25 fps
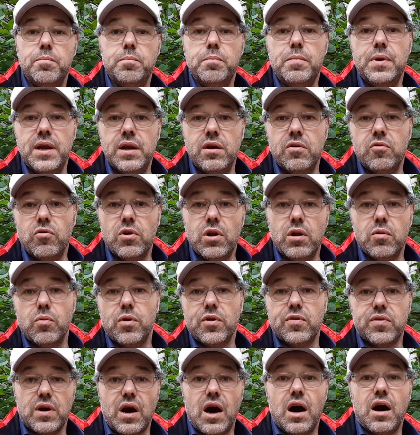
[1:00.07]
mineral
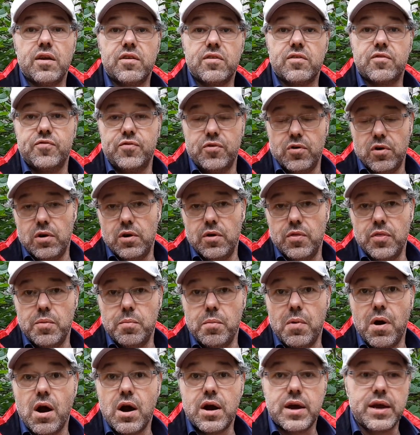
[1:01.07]
was asked for on the
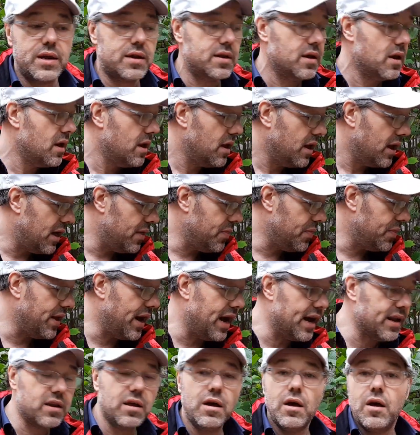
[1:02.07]
market, and
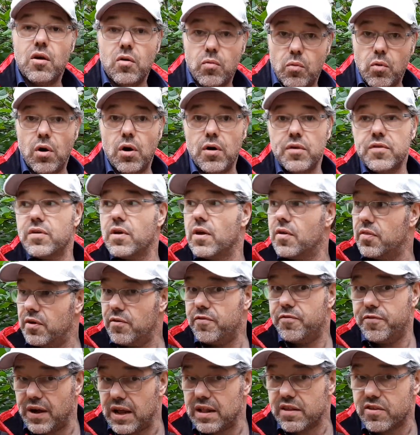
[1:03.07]
that was the
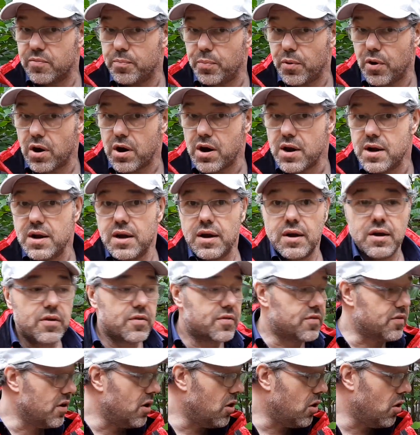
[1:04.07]
feldspar.
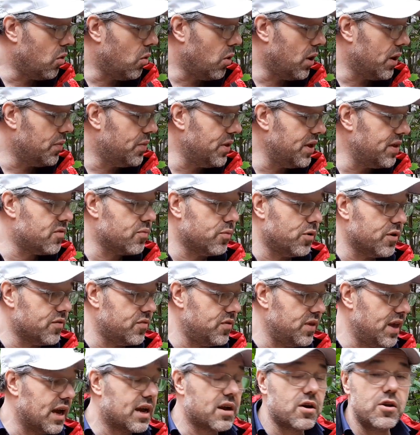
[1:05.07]
So this was
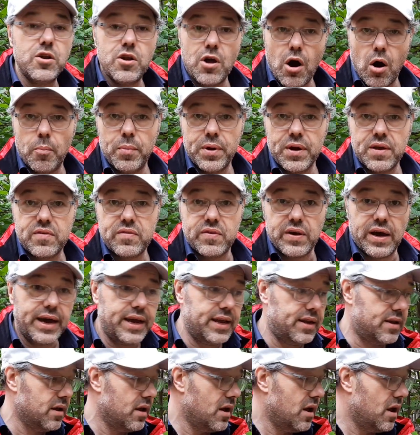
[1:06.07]
the economic
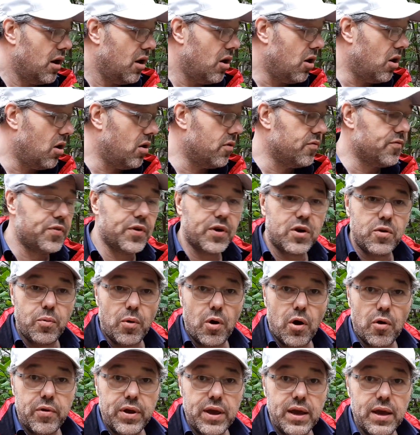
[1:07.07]
side of the
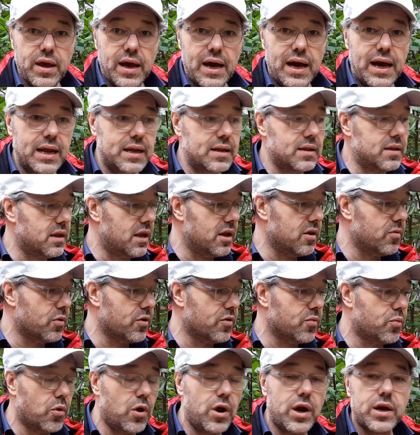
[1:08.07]
quarry, and it
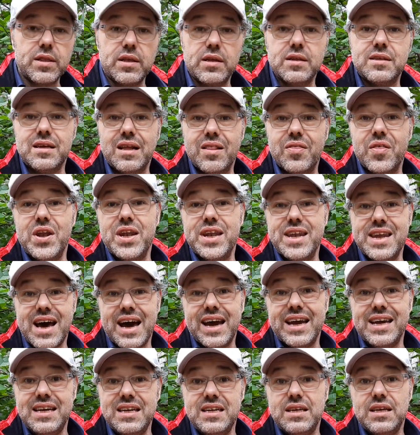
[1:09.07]
was worked until the
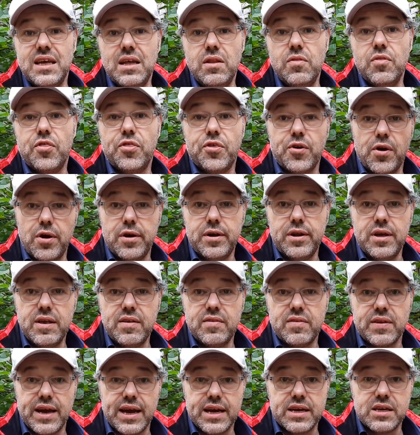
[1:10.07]

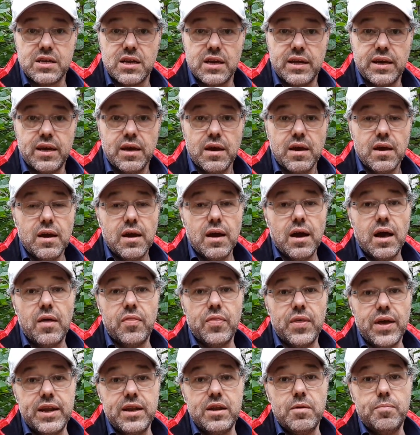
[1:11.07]
1930s actually,
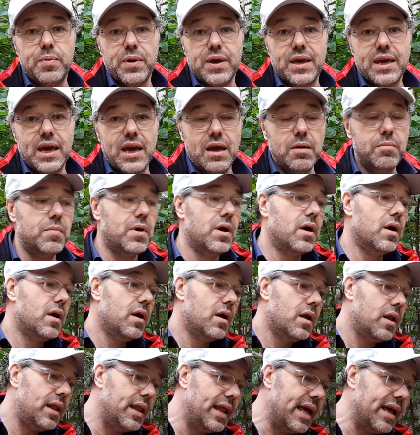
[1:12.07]
and then it became
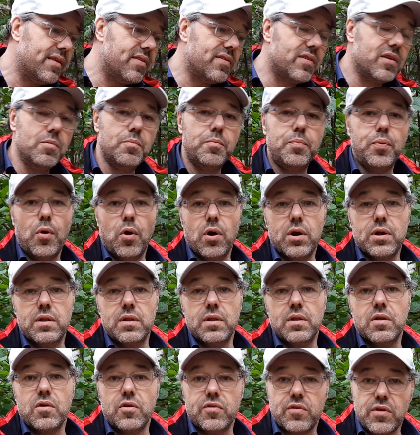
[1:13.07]
less
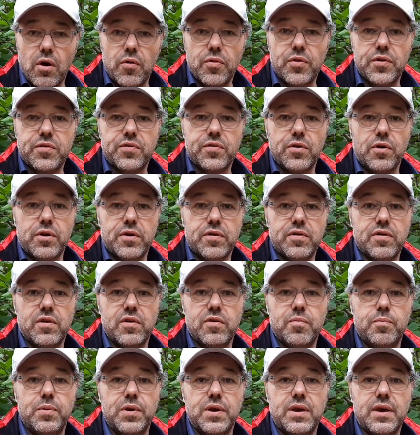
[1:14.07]
important because other
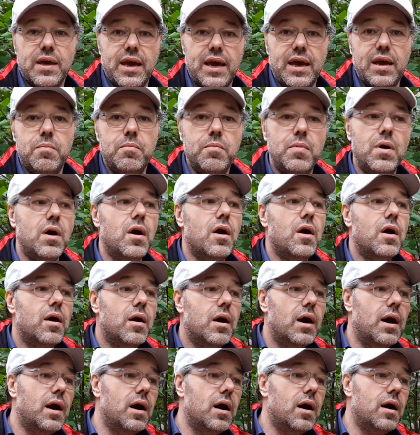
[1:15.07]
sources became
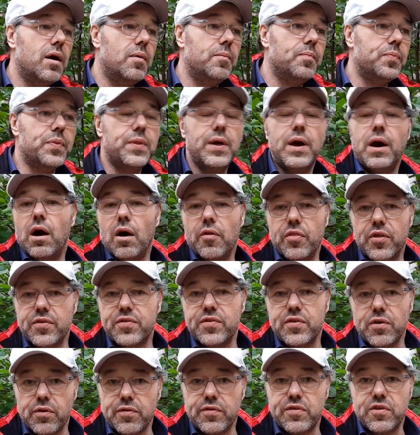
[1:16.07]
the other
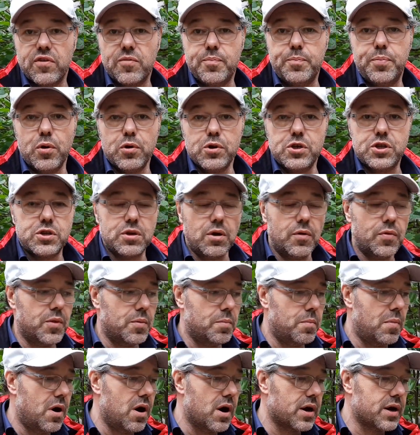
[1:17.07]
sources pushed on the
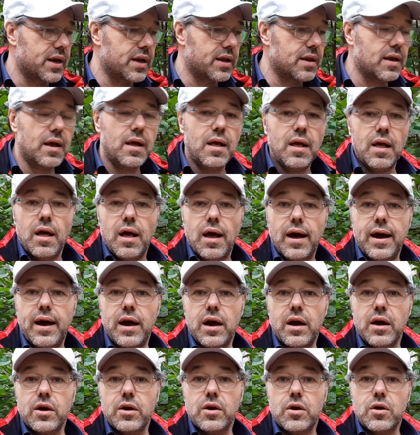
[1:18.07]
market.
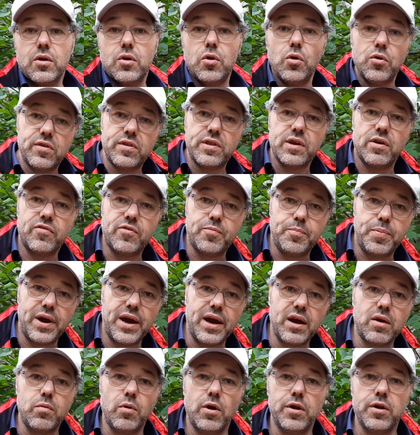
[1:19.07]

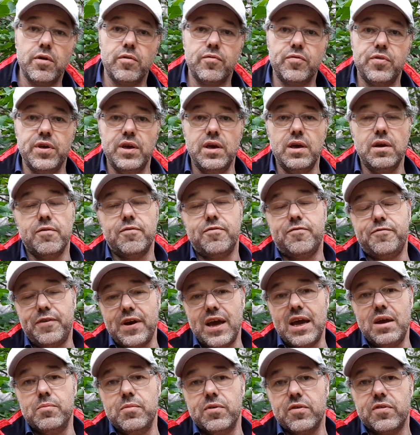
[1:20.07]
Gustavsberg, one of the
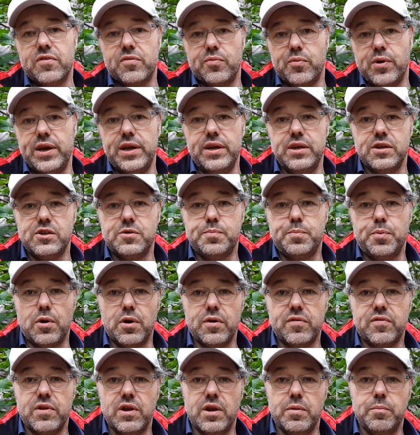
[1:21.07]
famous Swedish
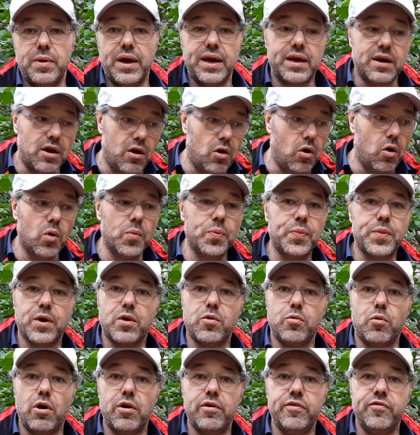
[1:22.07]
porcelain maker, owned the
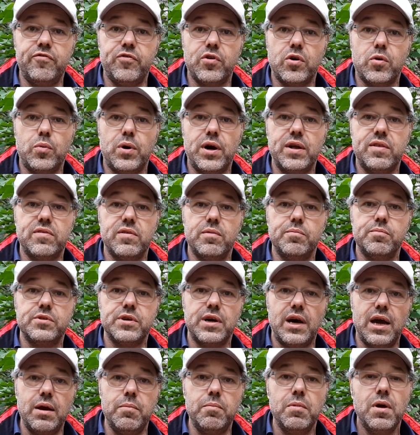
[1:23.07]
quarry for quite some
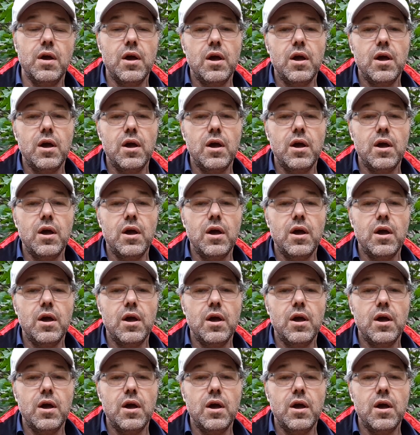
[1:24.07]
time,